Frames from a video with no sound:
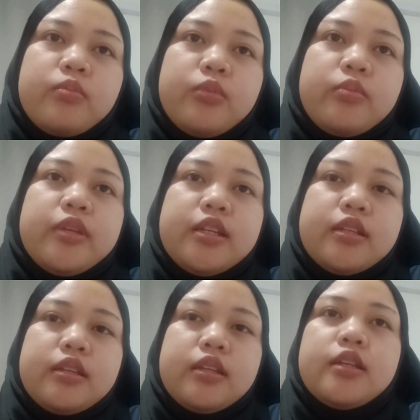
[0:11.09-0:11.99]

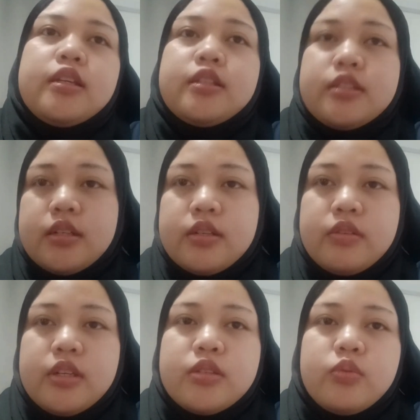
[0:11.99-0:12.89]
prominent learning
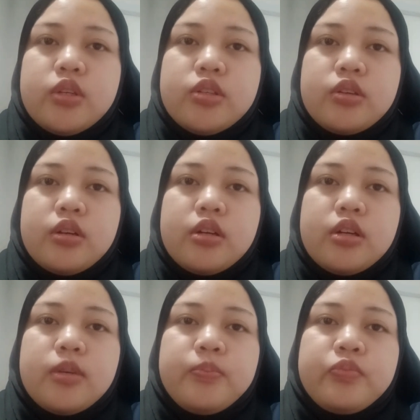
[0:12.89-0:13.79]
theories which
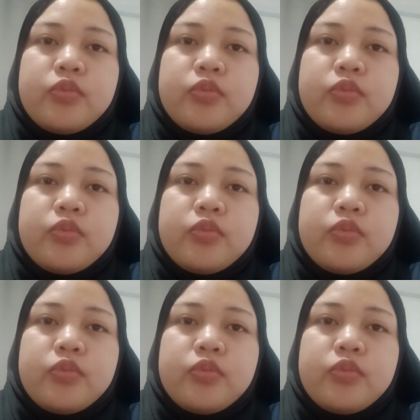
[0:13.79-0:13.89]
are